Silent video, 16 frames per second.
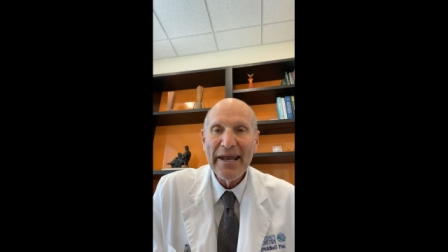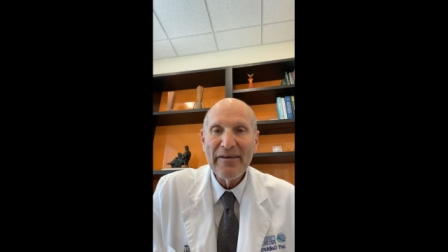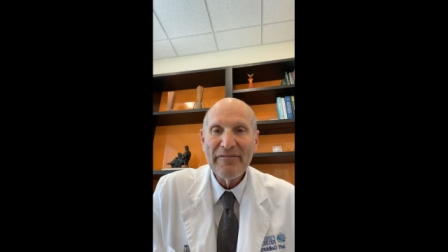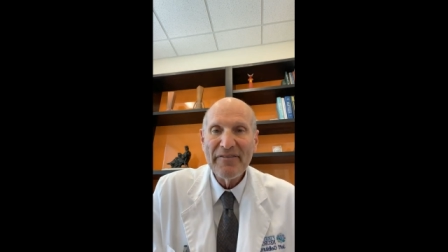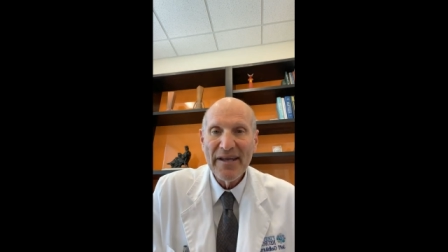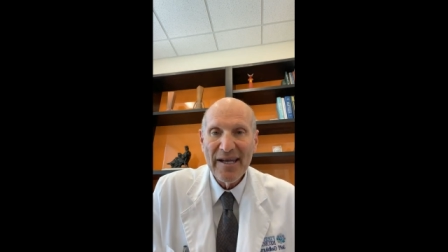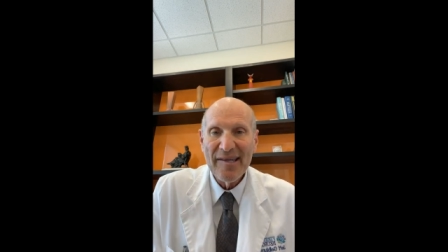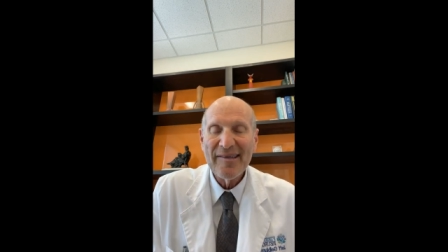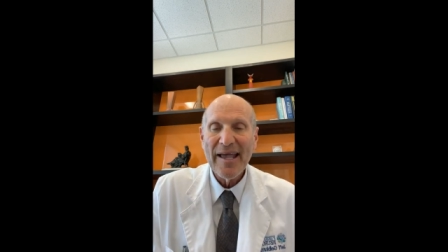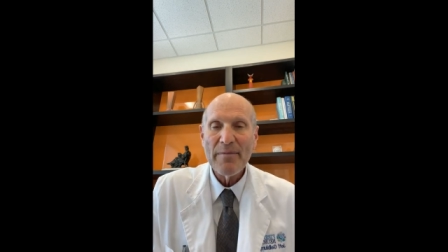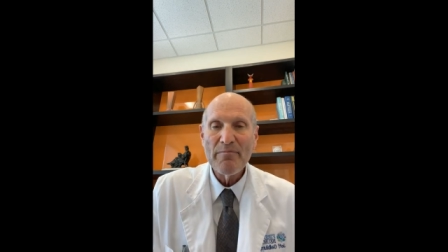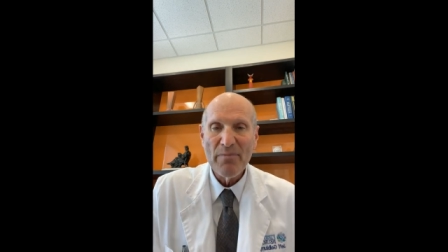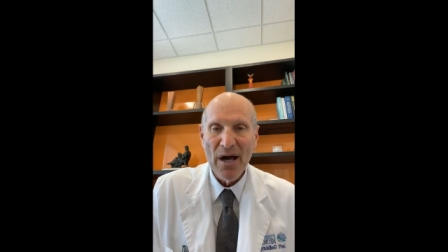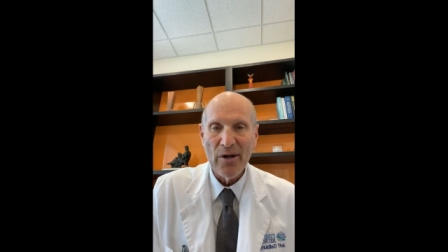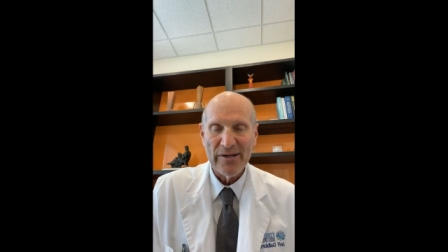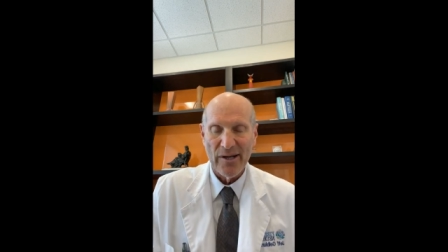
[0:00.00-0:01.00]
And if it is
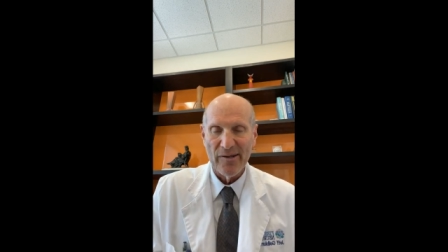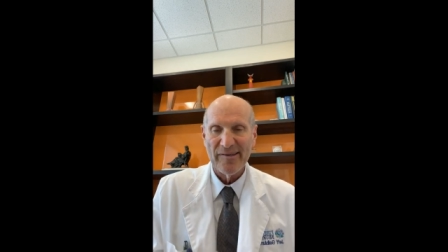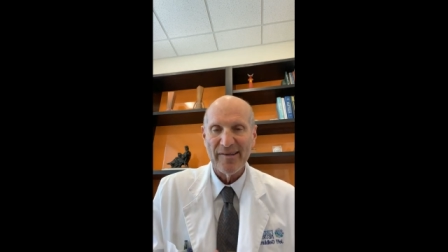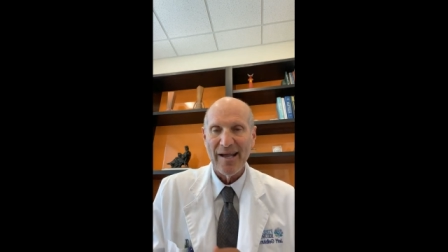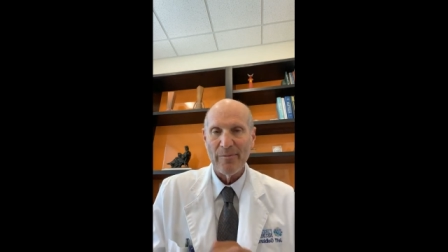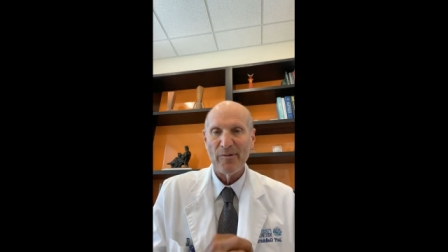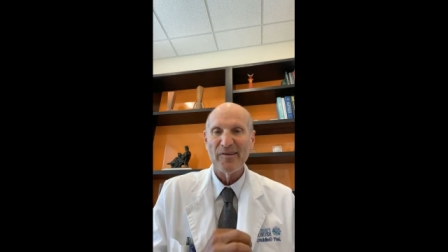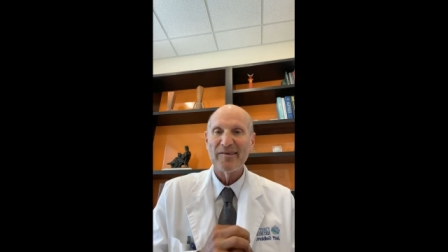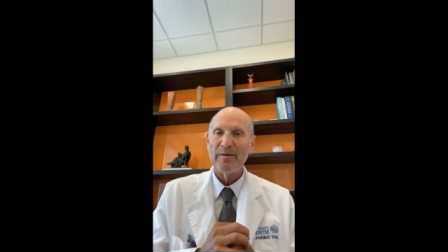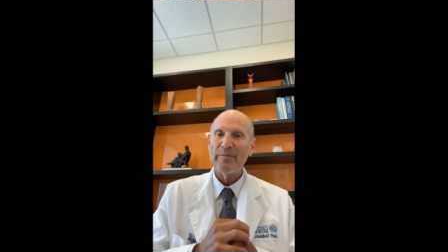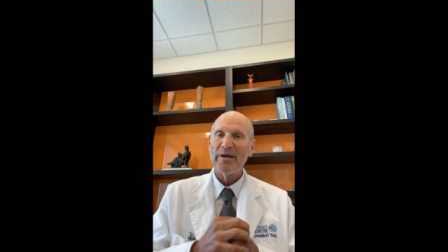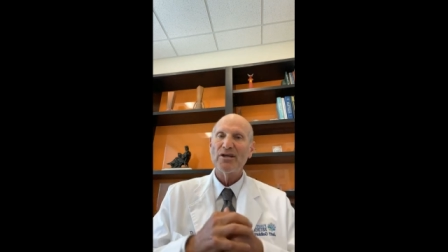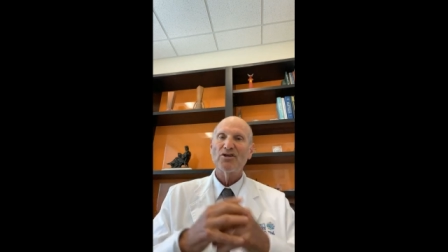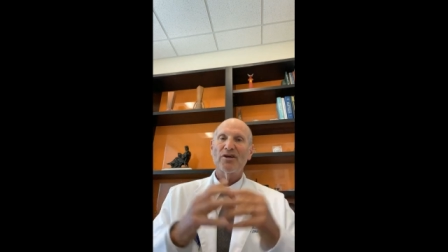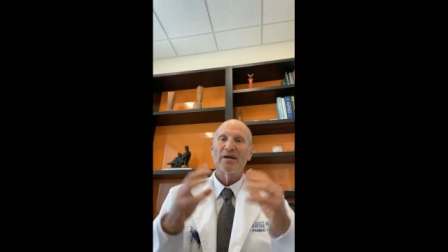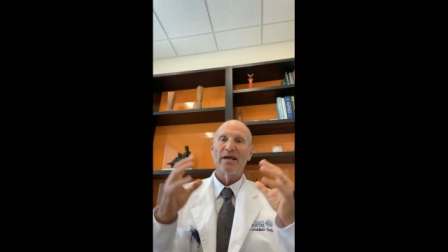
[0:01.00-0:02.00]
a mild Alzheimer's
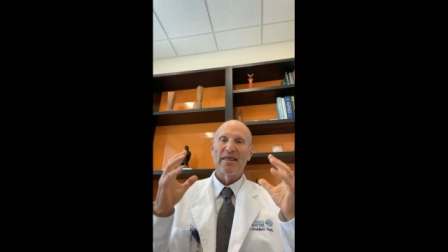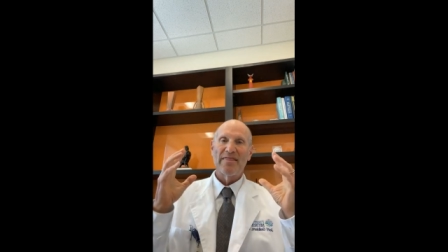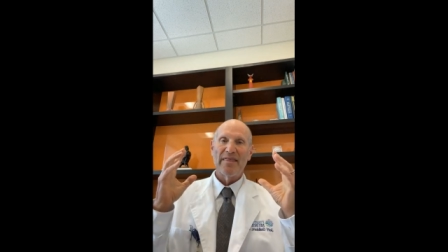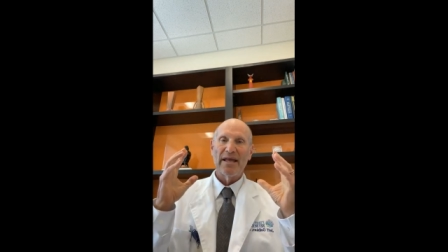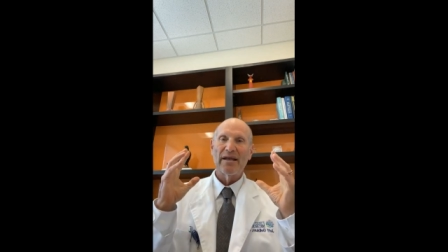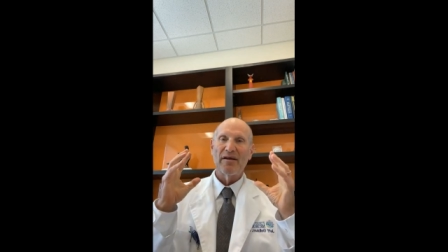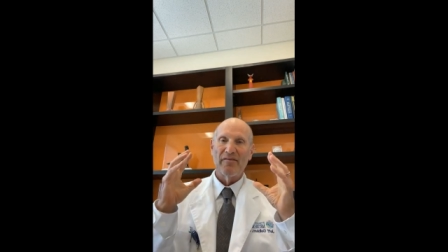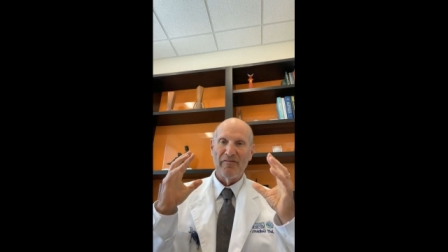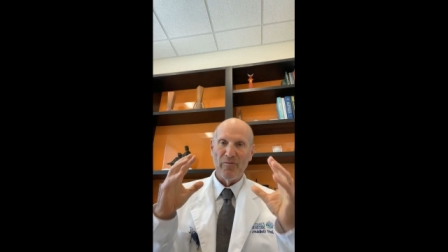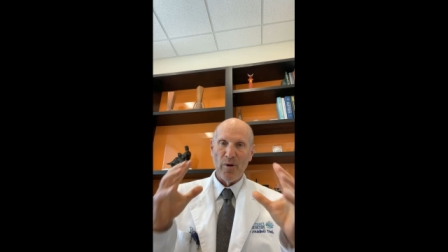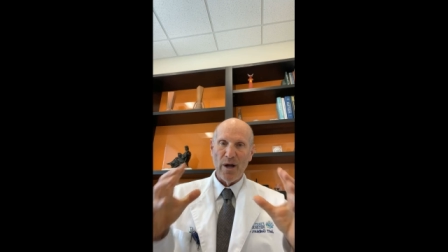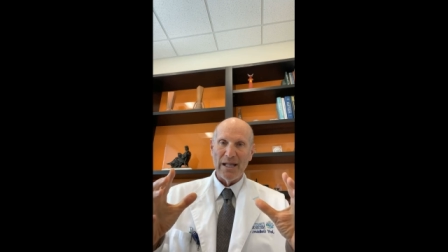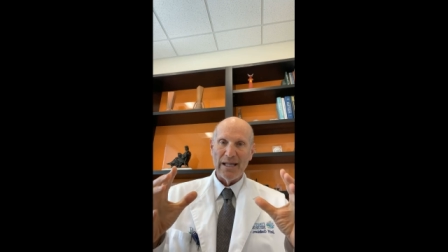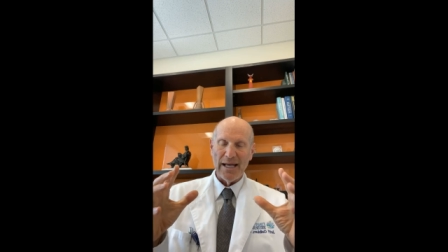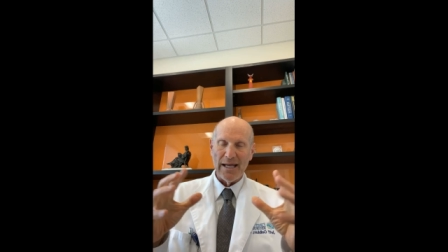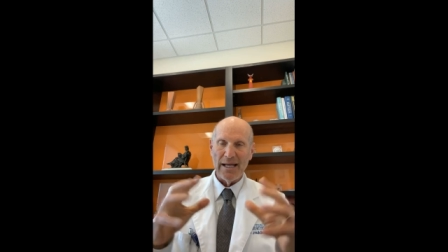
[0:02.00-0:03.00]
dementia, then
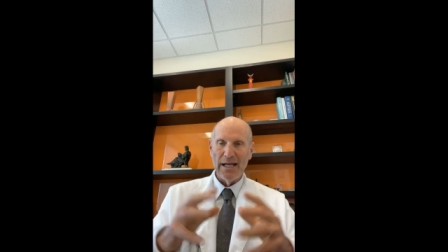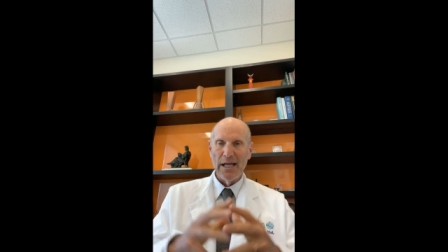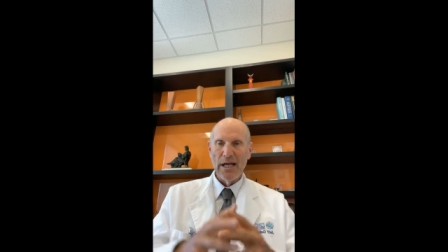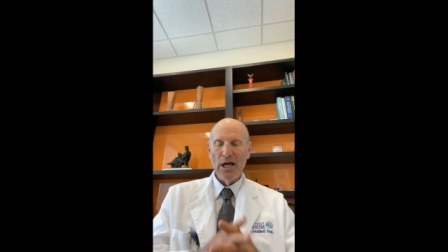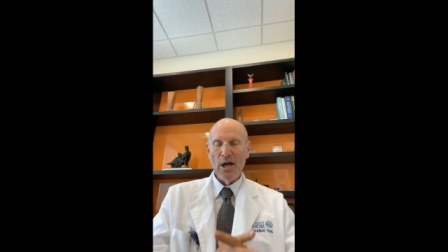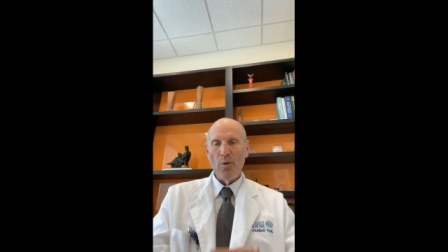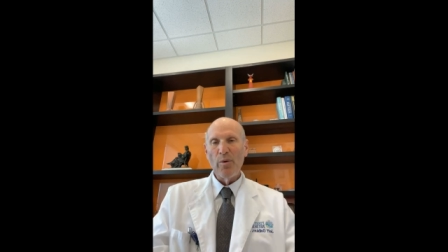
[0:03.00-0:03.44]
voila,